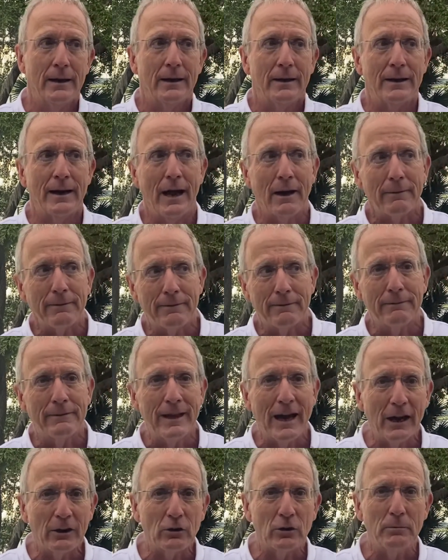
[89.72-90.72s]
Now,
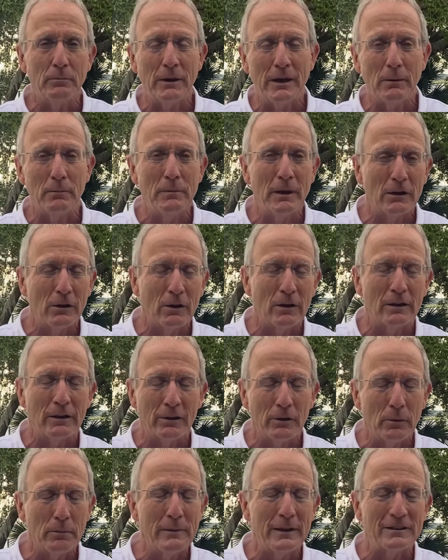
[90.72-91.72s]
that could be a
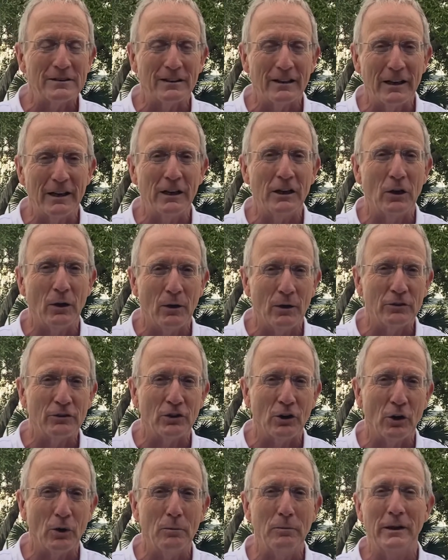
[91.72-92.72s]
little misleading
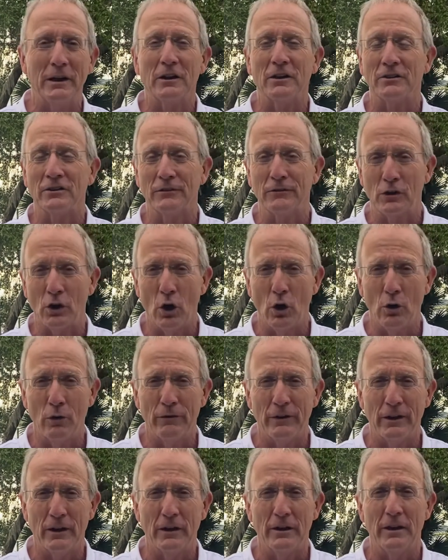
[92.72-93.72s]
also because of
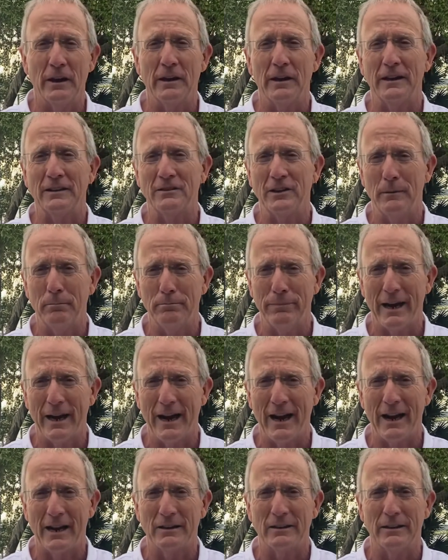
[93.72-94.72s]
COVID and its
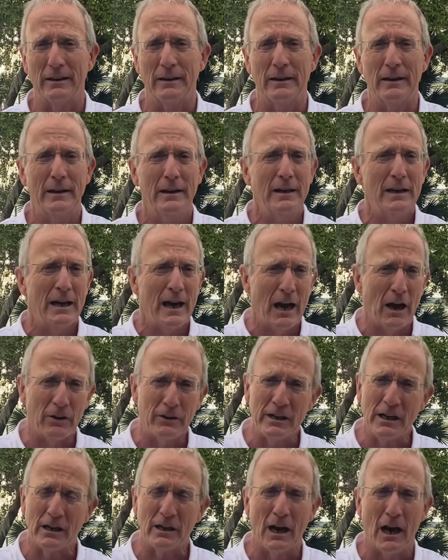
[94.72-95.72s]
impact and how
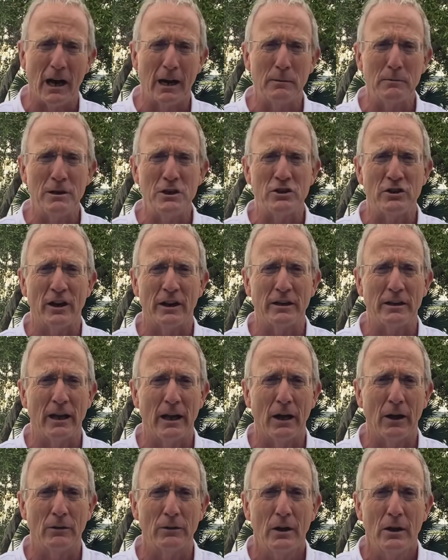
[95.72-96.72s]
the economy shut
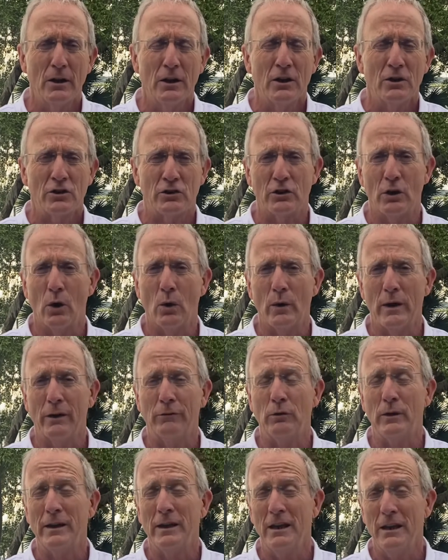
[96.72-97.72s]
down. So if
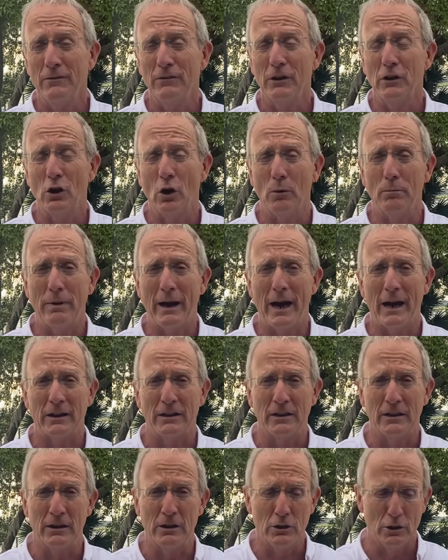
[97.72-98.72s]
we even go back
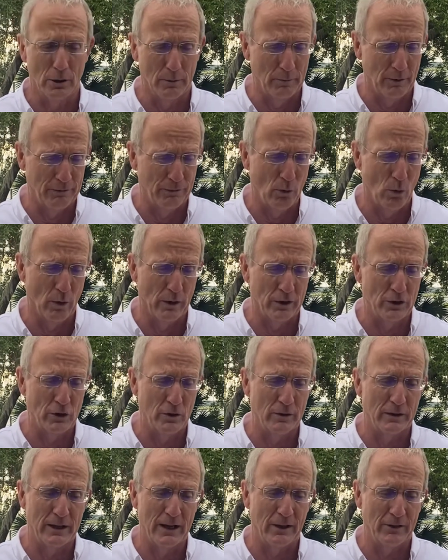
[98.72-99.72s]
to the year before,
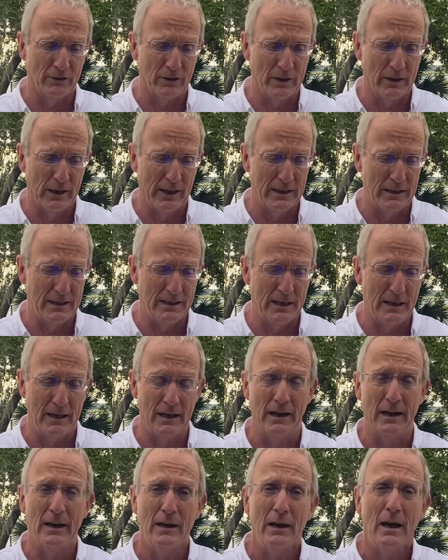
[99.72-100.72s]

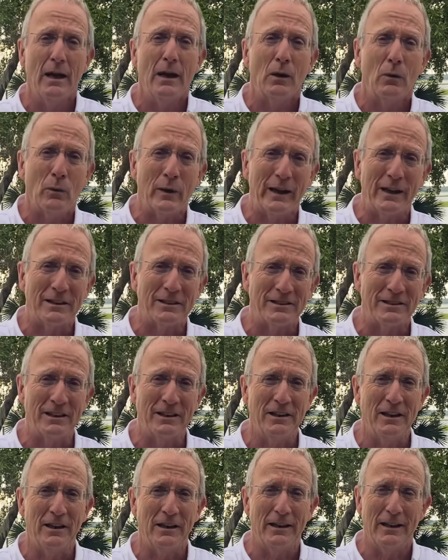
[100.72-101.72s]
2019, we can
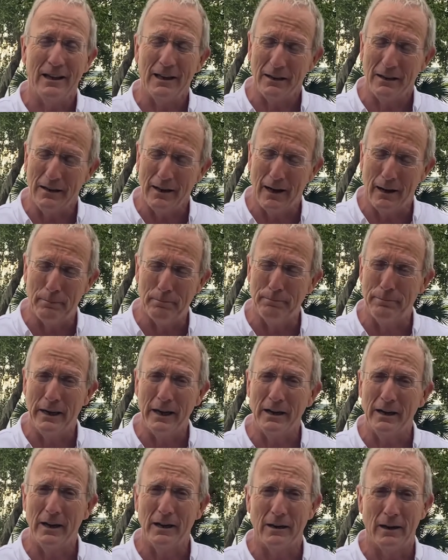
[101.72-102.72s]
see a
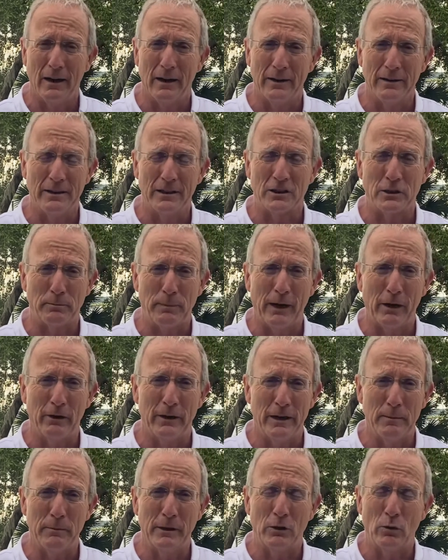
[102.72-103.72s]
big
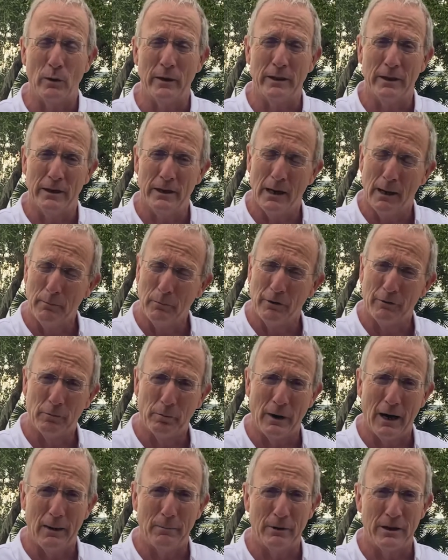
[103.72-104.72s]
disparity between the number of
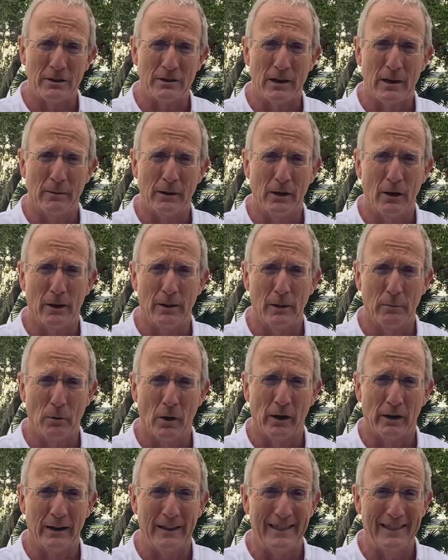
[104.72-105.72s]
properties coming on the
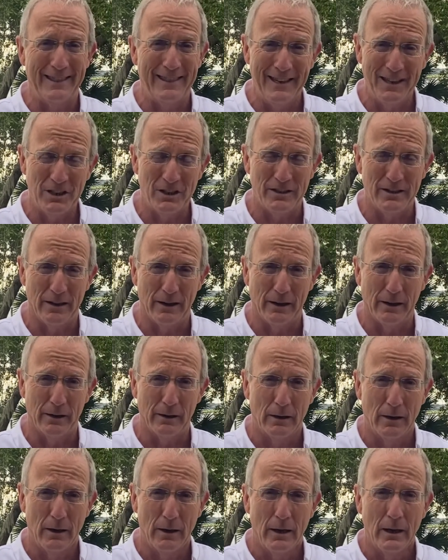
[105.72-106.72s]
market this year
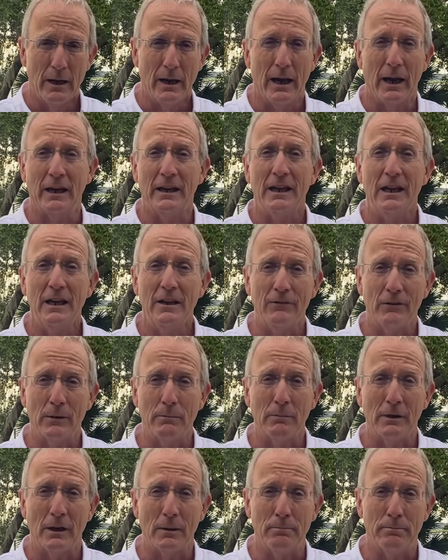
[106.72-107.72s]
and
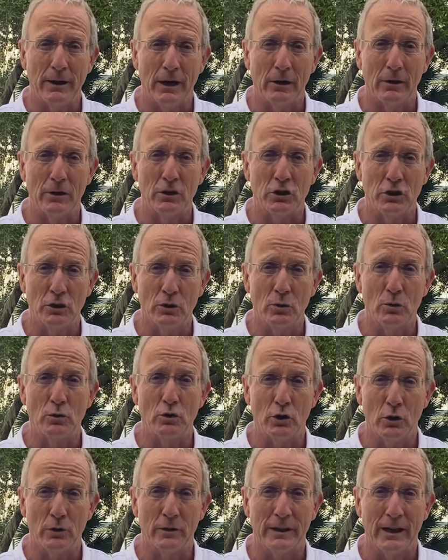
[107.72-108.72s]
even compared to
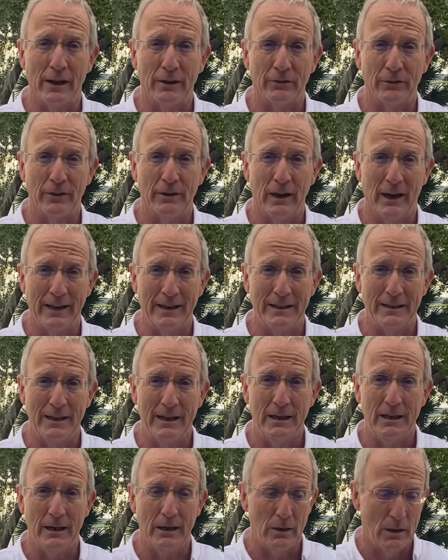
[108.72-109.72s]

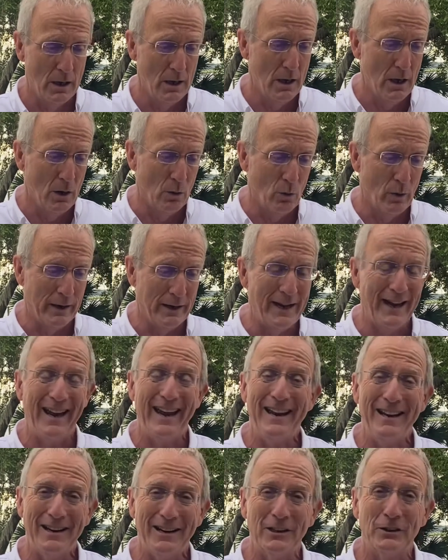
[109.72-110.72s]
2019, when
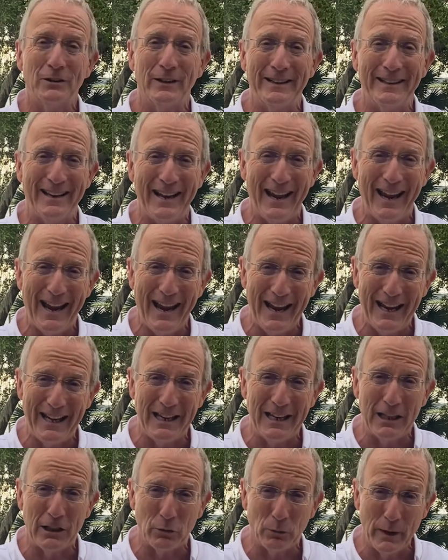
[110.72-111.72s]

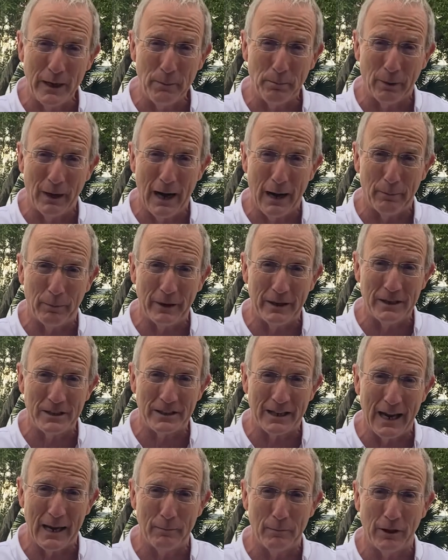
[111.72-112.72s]
883 properties
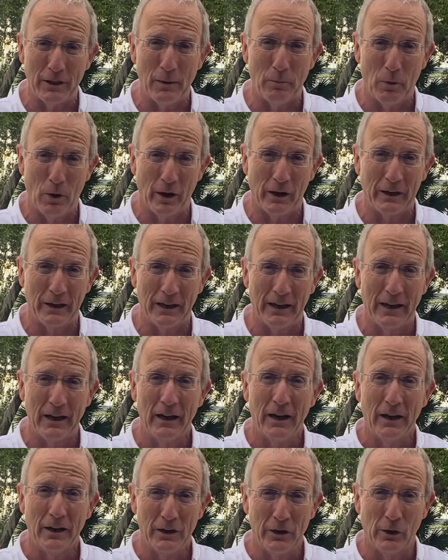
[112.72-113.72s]
came on the market
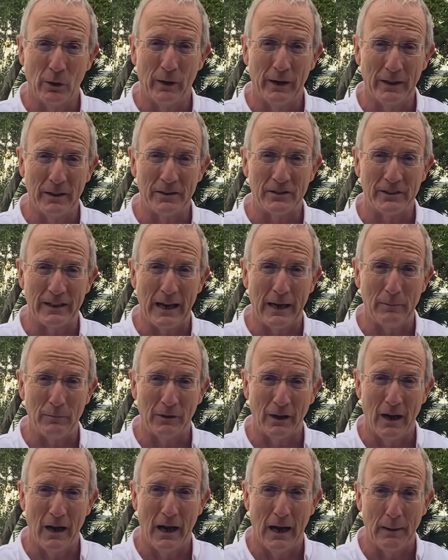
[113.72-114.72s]
during the same
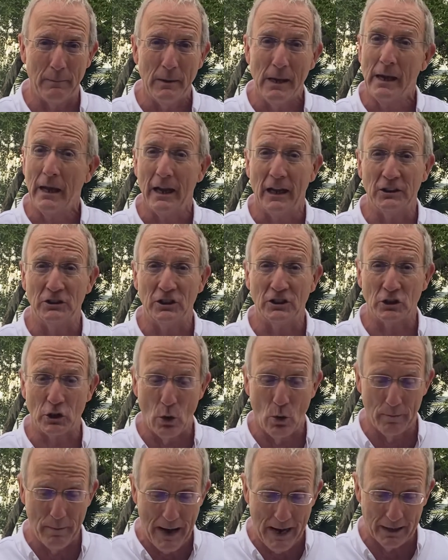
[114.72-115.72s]
time. And just
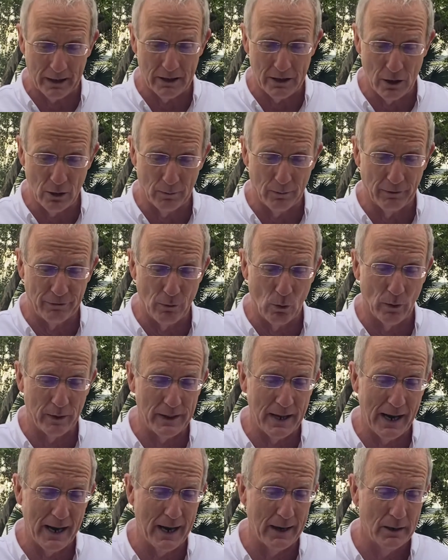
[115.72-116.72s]
go back a year before
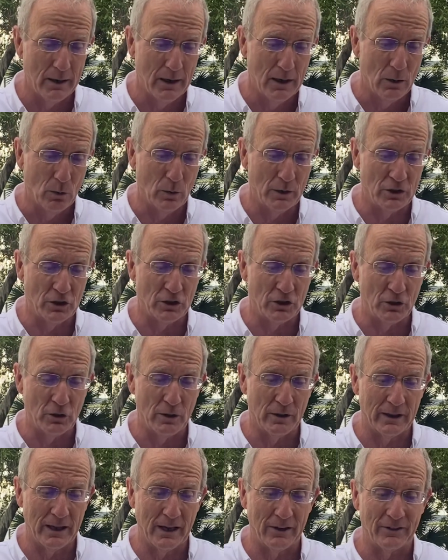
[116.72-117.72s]
that, which is
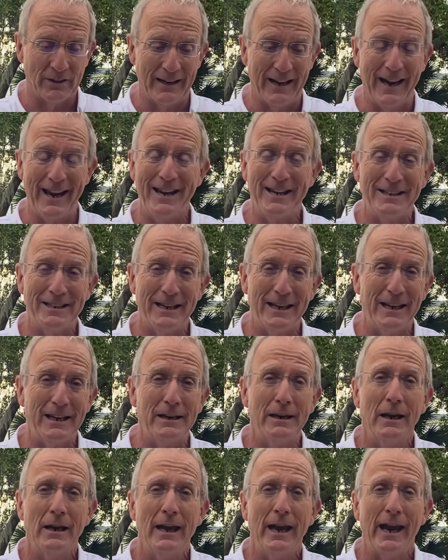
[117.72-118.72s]

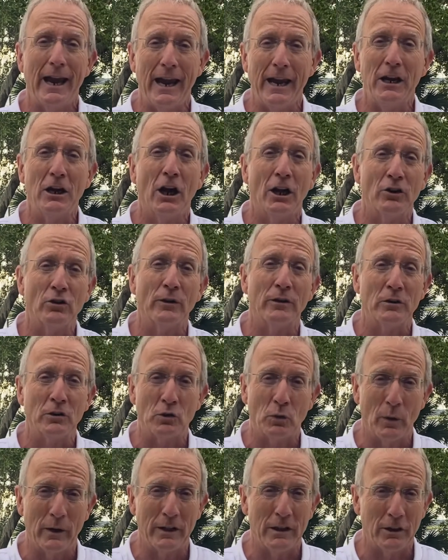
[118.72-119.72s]
2018,
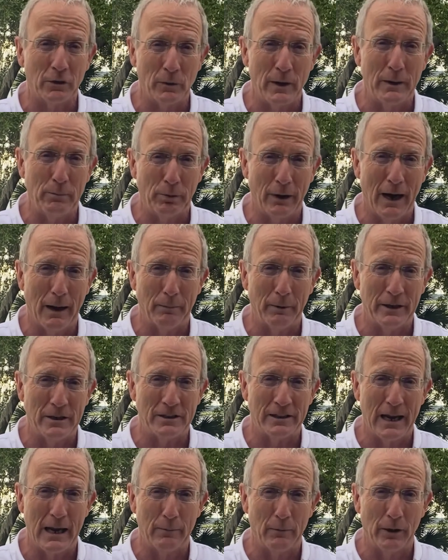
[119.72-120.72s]
823 properties
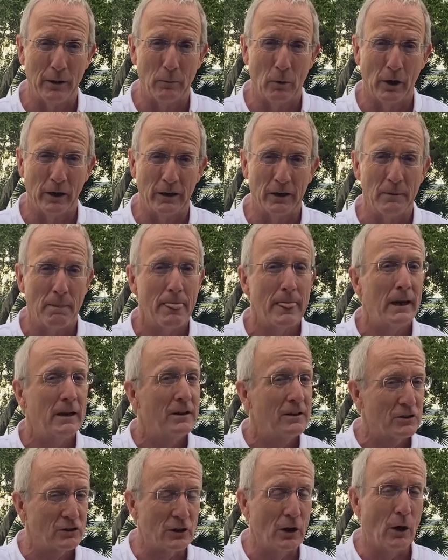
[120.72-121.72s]
came on the market.
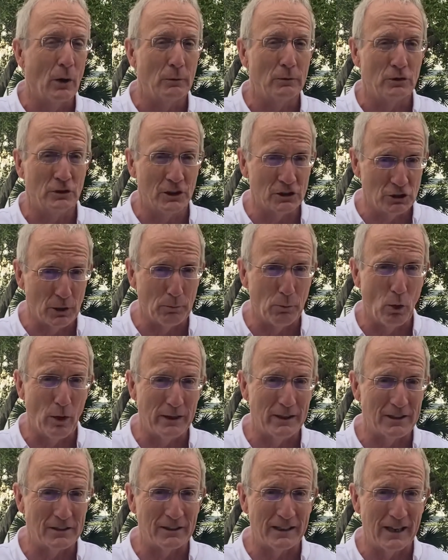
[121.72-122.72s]
So just to point this